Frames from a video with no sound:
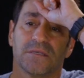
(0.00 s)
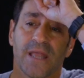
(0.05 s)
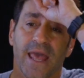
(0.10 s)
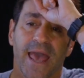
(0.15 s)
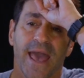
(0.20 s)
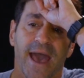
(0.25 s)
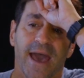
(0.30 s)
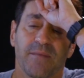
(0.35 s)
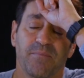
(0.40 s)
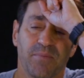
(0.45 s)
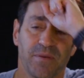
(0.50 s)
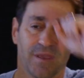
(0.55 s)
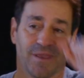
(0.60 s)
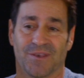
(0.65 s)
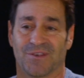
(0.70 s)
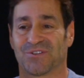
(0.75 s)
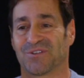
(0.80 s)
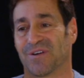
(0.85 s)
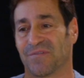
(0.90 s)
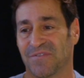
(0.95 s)

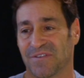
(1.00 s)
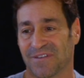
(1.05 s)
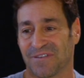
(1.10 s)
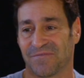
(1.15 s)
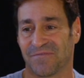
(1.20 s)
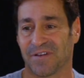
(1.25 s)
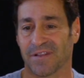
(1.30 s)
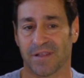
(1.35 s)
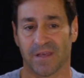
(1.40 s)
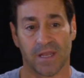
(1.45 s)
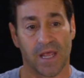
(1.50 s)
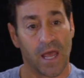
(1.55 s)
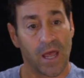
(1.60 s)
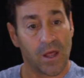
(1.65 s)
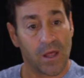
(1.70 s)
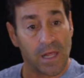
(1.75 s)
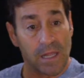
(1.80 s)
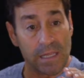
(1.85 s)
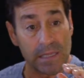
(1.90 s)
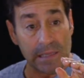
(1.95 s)
headpiece of the tefillin
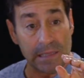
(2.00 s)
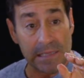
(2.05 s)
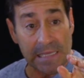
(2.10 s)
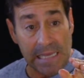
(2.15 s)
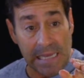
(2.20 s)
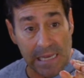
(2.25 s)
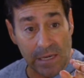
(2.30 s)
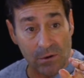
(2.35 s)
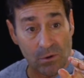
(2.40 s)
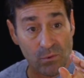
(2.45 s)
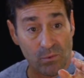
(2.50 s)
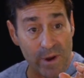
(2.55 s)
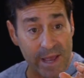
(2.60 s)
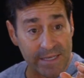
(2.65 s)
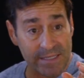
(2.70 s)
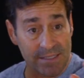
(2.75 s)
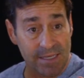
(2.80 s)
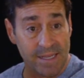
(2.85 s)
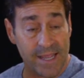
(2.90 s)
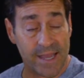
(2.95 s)
lean or
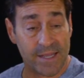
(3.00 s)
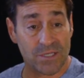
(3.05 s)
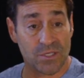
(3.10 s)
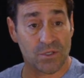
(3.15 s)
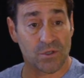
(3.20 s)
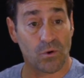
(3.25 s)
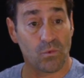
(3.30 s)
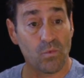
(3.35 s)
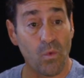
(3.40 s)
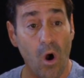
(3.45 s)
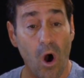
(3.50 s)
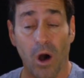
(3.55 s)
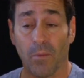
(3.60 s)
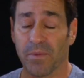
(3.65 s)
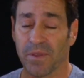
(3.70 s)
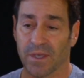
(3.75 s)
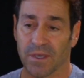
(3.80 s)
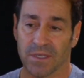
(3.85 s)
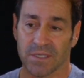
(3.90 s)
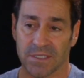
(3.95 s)
rest against the wall,"
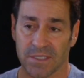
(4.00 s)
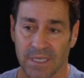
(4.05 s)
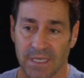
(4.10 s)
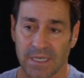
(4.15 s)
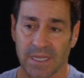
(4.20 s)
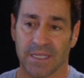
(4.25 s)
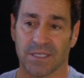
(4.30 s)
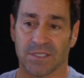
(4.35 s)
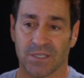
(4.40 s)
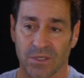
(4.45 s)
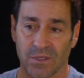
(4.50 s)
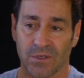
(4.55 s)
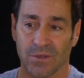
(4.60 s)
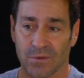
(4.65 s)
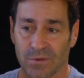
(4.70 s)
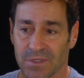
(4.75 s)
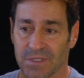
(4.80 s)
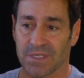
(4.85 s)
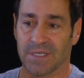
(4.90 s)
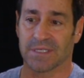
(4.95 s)
because he needs to
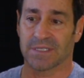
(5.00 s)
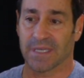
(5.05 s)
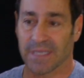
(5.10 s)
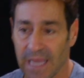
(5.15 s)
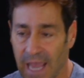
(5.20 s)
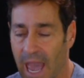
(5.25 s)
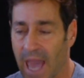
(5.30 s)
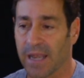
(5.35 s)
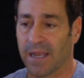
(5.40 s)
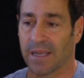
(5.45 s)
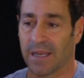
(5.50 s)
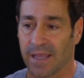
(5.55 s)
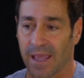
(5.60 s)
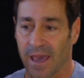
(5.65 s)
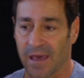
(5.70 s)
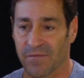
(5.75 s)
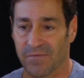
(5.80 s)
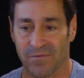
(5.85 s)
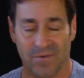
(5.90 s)
use these again and again